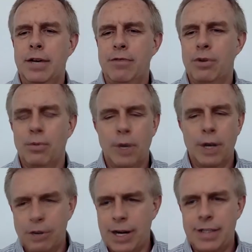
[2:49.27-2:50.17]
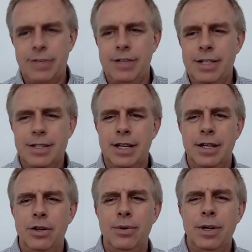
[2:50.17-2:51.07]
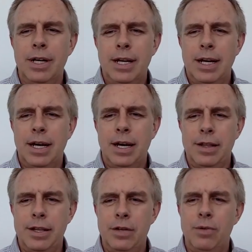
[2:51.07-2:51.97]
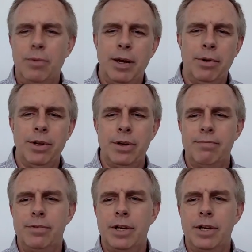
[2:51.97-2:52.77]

for whatever activities they do, then you'd be able to